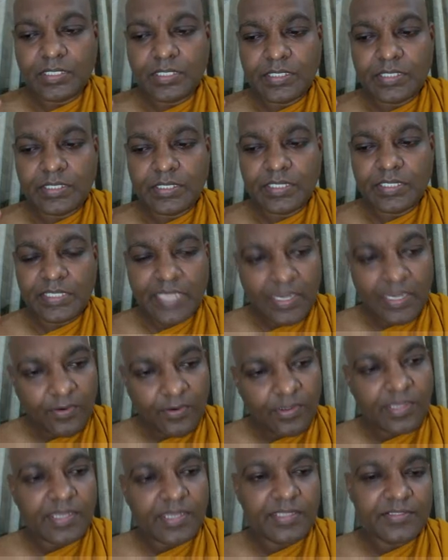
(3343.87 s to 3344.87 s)

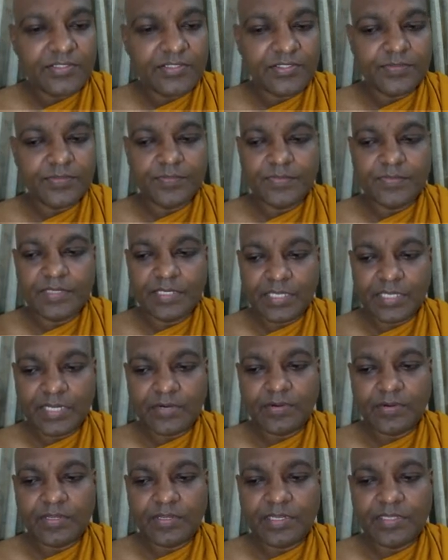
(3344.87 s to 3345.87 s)

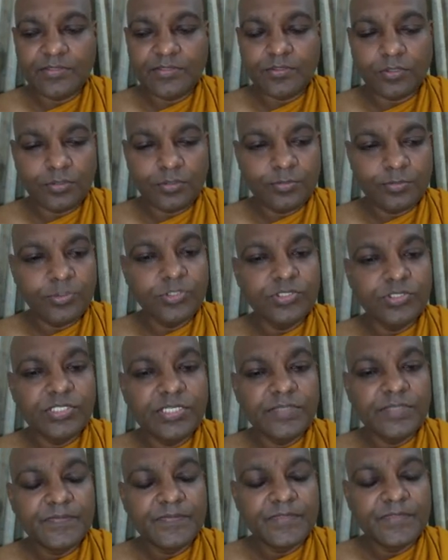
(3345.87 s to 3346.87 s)
arahant or
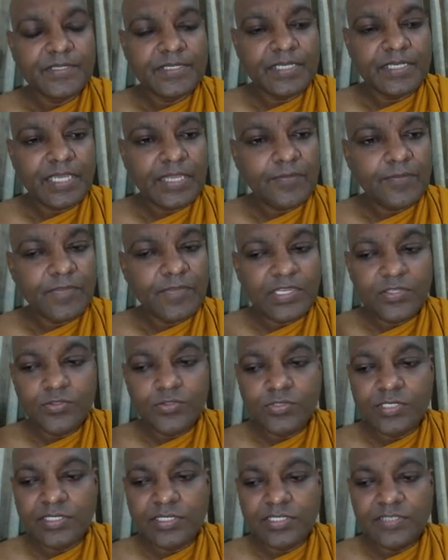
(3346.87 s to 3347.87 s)
Buddha, and when you
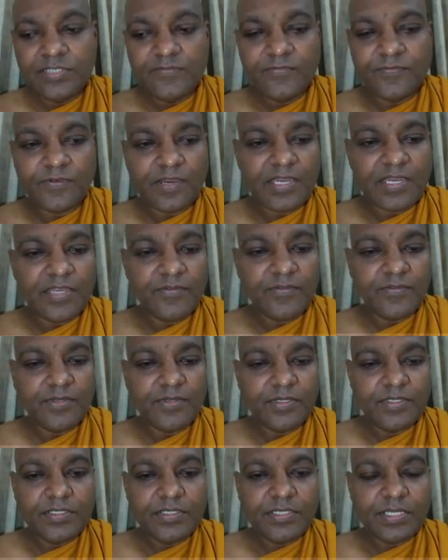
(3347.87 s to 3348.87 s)
nullify,
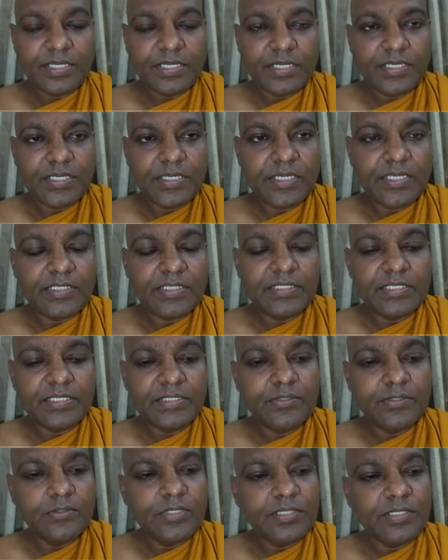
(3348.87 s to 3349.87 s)
and
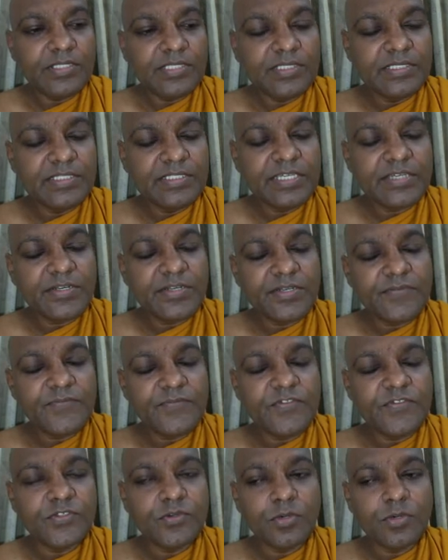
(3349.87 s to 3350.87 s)
then
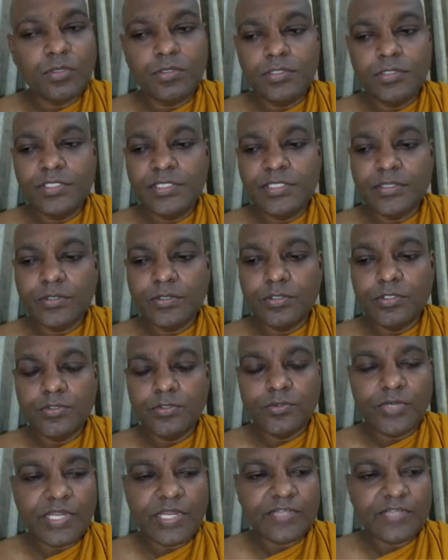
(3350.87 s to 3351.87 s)
thereafter all
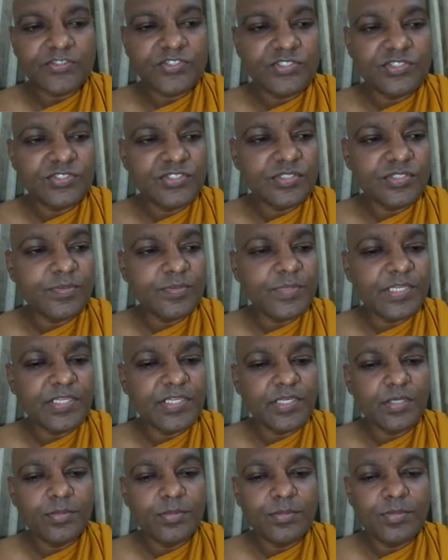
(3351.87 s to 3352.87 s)
your actions
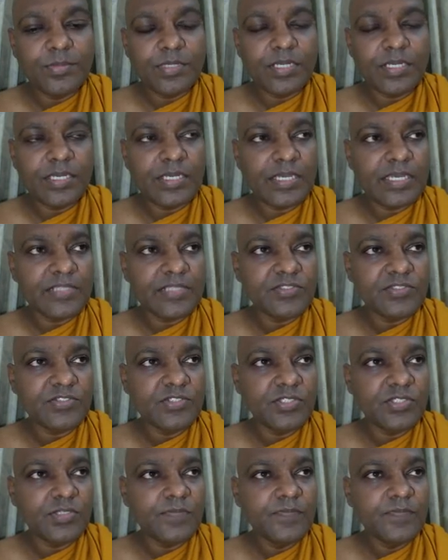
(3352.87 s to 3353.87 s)
become as the